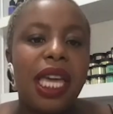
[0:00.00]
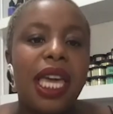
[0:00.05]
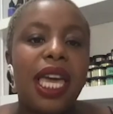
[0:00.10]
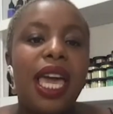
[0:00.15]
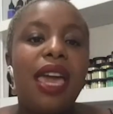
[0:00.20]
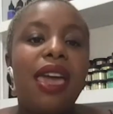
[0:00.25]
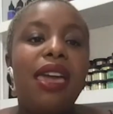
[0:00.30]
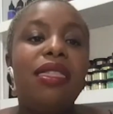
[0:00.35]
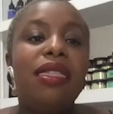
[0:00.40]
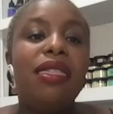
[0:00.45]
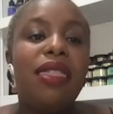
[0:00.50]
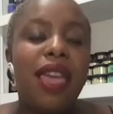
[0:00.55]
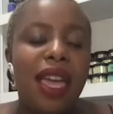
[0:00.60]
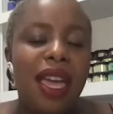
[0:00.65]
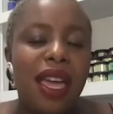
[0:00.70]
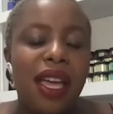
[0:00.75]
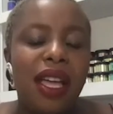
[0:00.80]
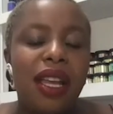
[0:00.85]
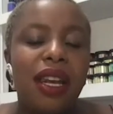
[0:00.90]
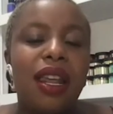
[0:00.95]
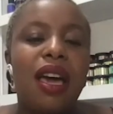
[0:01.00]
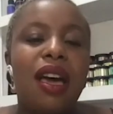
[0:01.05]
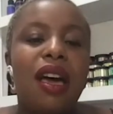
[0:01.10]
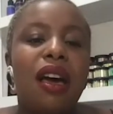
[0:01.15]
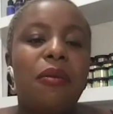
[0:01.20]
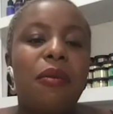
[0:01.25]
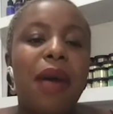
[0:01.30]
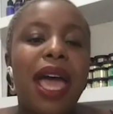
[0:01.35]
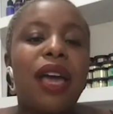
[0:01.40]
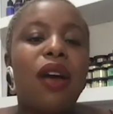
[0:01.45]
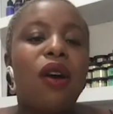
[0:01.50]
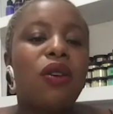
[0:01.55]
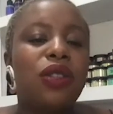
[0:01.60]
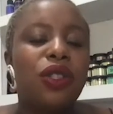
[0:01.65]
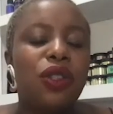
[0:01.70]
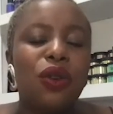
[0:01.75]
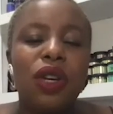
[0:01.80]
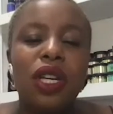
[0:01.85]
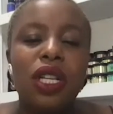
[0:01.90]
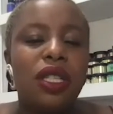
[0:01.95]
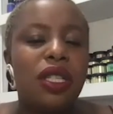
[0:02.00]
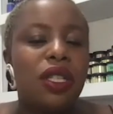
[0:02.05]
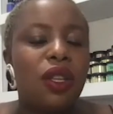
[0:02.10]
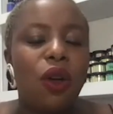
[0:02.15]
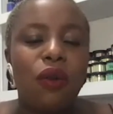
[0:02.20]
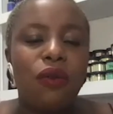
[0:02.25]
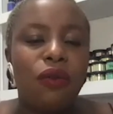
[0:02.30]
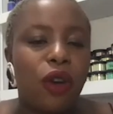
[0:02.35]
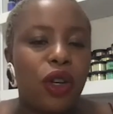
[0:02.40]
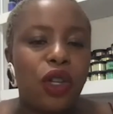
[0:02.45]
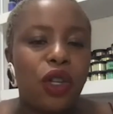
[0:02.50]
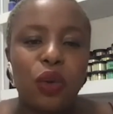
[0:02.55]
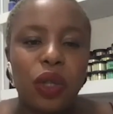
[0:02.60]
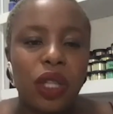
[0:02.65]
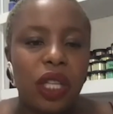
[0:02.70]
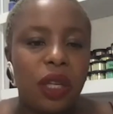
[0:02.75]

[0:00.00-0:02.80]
And then um, I also consult virtually